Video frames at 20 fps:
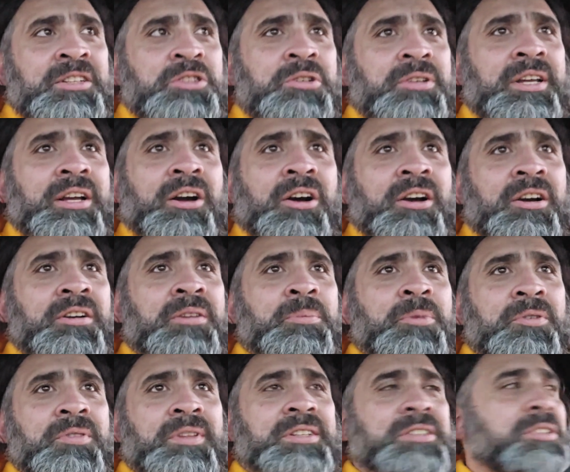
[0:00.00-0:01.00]
really hard to
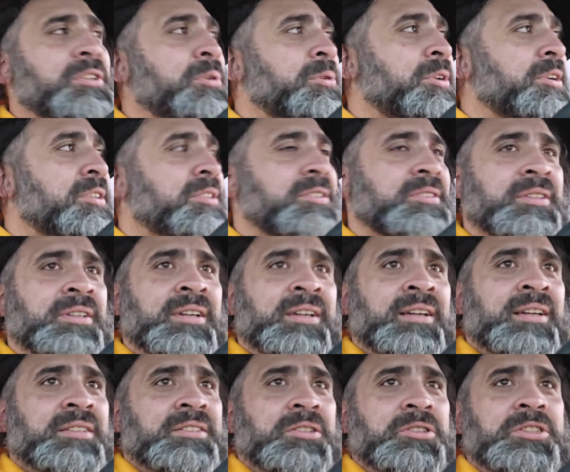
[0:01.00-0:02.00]
move these scooters.
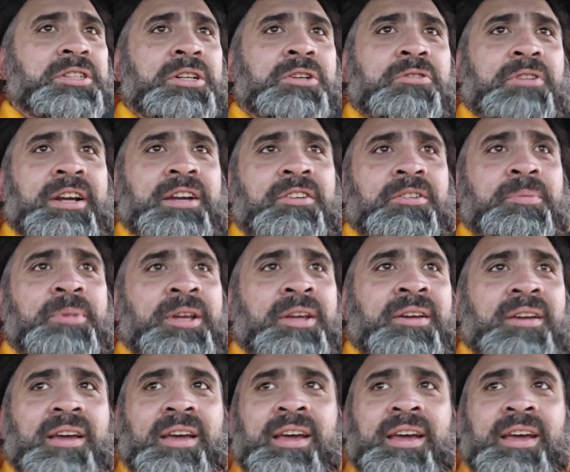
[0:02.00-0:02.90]
So she agreed with me,